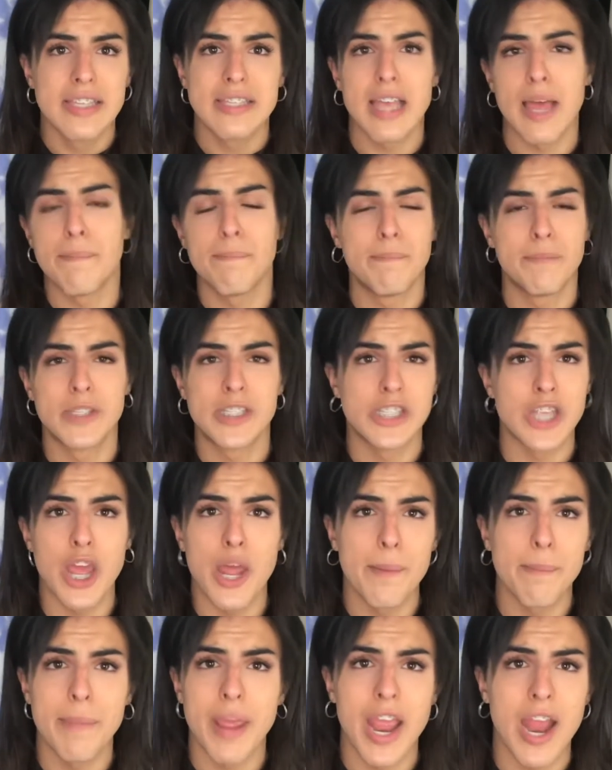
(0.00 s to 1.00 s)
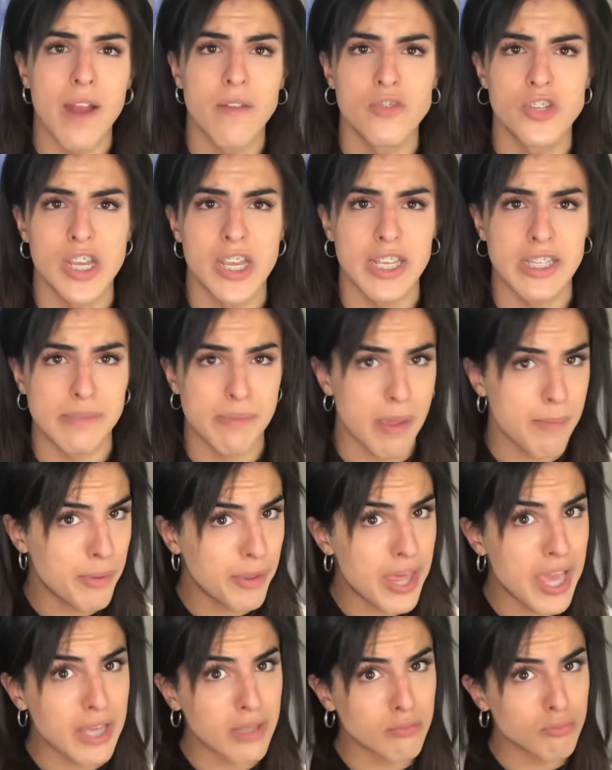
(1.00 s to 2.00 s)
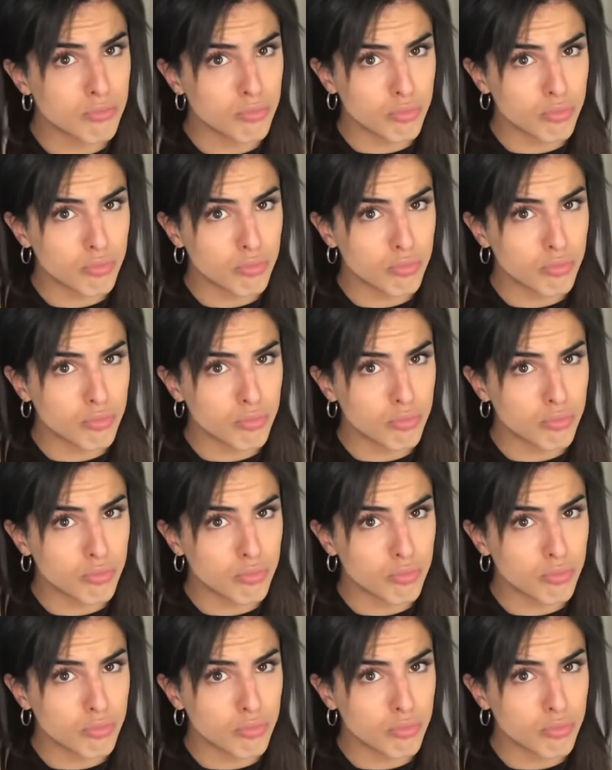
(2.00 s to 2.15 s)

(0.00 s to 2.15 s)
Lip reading: a certain pair of jeans, people are like,